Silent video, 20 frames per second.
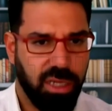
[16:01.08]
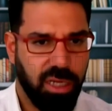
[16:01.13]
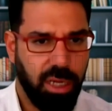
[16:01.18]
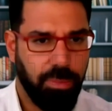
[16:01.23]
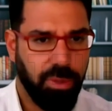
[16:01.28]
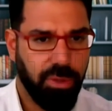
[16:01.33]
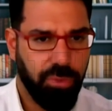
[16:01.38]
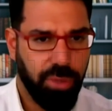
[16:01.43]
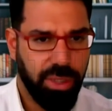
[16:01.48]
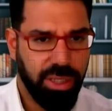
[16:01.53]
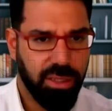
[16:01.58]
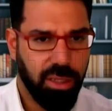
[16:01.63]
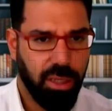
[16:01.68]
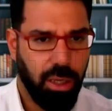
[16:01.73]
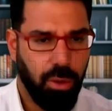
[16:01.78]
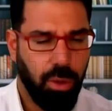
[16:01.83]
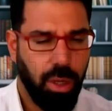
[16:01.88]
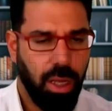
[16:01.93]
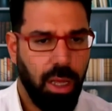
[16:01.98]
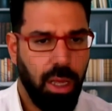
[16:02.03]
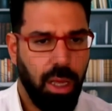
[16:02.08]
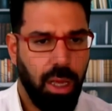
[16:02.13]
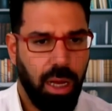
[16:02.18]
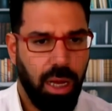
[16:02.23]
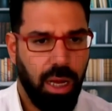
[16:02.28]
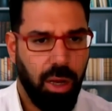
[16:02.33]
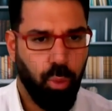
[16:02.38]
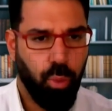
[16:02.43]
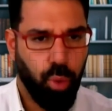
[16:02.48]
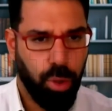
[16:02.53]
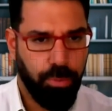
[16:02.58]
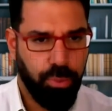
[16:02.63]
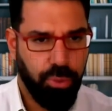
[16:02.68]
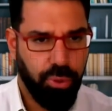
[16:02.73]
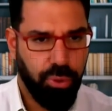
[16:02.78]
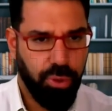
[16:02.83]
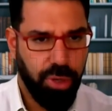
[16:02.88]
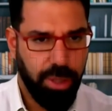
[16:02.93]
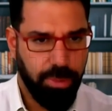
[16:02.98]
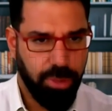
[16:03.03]
talks a couple of weeks ago
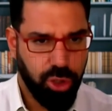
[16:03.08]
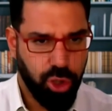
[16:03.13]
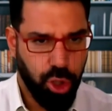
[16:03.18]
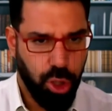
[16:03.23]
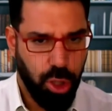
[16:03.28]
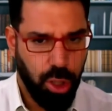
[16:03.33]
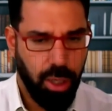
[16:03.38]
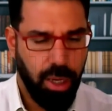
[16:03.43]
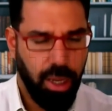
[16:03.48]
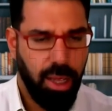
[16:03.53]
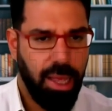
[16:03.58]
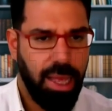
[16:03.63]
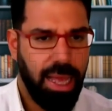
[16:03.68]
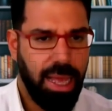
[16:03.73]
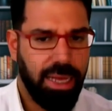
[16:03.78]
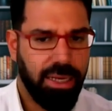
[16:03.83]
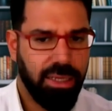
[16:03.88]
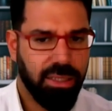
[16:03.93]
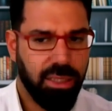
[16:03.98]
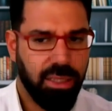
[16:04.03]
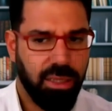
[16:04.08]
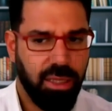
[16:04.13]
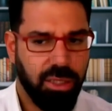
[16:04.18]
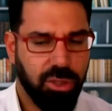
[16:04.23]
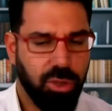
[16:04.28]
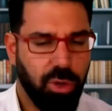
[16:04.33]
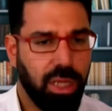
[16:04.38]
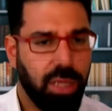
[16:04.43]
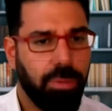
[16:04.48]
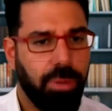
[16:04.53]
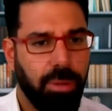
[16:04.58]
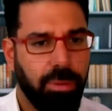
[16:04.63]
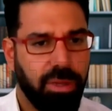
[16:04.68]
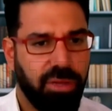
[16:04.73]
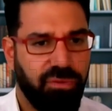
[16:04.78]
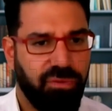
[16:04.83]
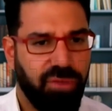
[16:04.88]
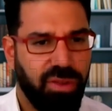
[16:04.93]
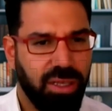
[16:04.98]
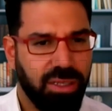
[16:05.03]
were premature, and the Israeli
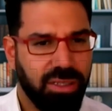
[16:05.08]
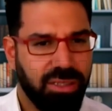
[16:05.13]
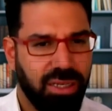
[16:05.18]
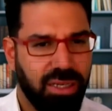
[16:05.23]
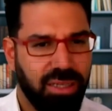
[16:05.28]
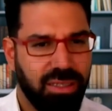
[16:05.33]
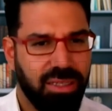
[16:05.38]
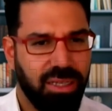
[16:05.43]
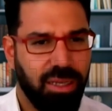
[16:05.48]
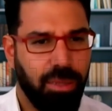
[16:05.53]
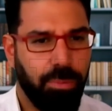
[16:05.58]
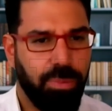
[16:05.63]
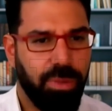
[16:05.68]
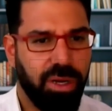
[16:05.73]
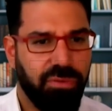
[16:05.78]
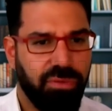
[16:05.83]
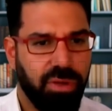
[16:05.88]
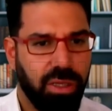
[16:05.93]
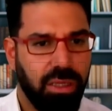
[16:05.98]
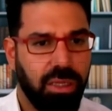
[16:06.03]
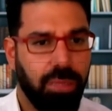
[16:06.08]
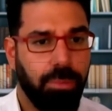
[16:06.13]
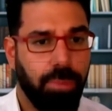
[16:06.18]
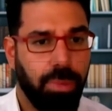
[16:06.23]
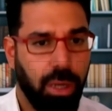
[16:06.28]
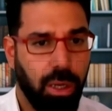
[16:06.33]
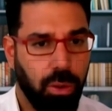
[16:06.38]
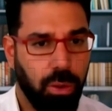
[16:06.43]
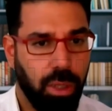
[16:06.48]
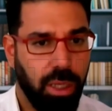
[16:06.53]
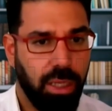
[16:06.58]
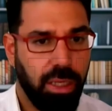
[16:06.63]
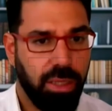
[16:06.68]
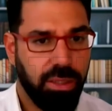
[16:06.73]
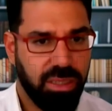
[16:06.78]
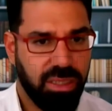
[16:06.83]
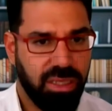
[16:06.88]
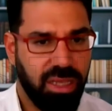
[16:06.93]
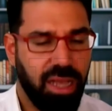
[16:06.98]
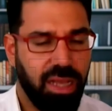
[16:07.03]
public feels that it's in a bit of a limbo
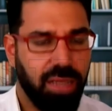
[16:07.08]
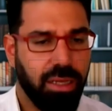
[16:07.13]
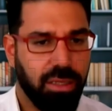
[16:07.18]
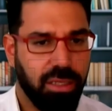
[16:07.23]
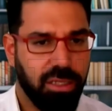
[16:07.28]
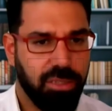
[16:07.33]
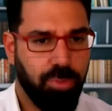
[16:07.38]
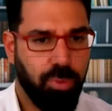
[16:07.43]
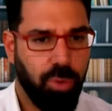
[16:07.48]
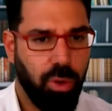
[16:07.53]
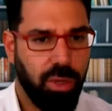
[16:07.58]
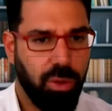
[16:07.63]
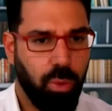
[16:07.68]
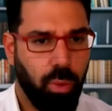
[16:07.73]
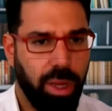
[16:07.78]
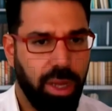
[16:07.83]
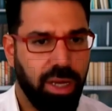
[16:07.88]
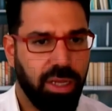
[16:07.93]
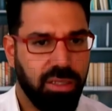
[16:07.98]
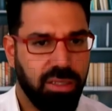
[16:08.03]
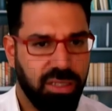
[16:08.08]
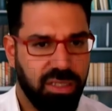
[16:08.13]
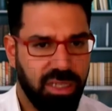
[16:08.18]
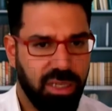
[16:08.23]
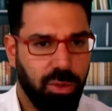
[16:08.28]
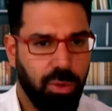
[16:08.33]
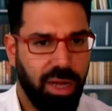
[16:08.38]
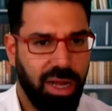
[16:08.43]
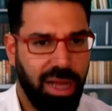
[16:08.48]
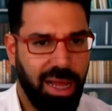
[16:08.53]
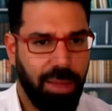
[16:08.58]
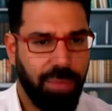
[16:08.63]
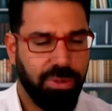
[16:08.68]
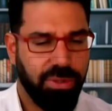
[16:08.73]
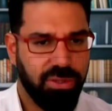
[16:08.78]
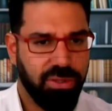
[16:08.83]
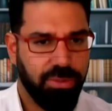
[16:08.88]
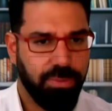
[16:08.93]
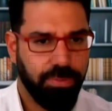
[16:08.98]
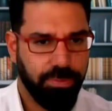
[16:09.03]
state at this point, waiting to see what
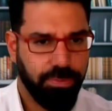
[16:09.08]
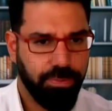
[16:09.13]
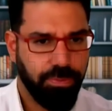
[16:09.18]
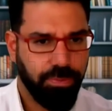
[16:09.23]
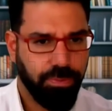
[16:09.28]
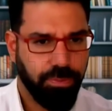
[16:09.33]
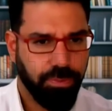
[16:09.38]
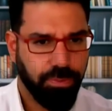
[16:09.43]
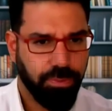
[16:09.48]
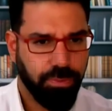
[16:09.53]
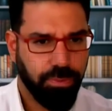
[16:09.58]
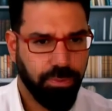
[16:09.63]
happens.